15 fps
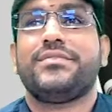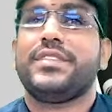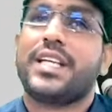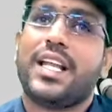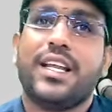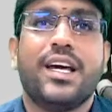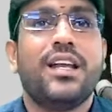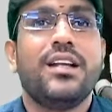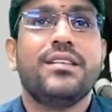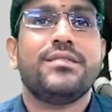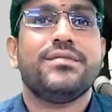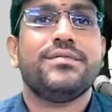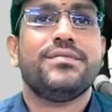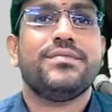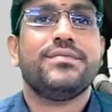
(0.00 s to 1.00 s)
Clear?
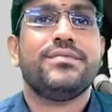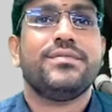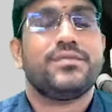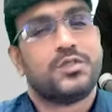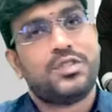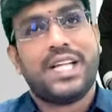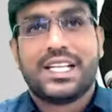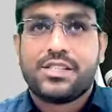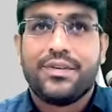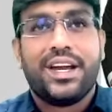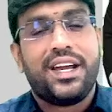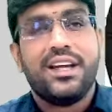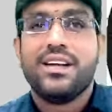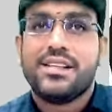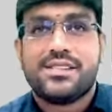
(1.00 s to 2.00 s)
That's
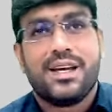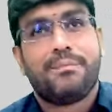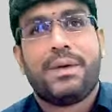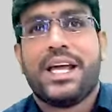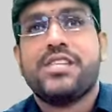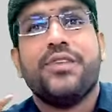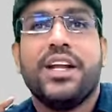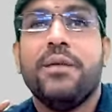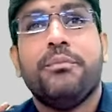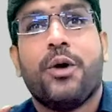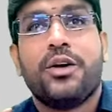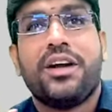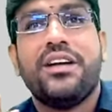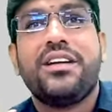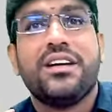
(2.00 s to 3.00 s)
why supply is very
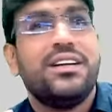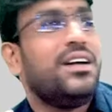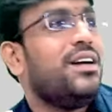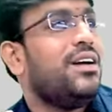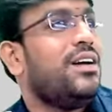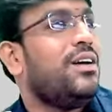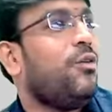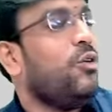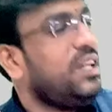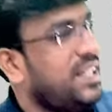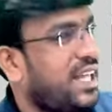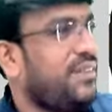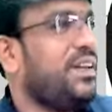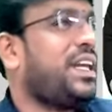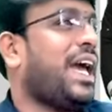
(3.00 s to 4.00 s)
important. Only
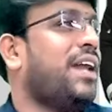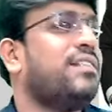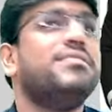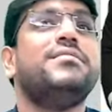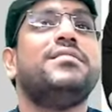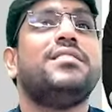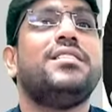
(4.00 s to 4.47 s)
then we can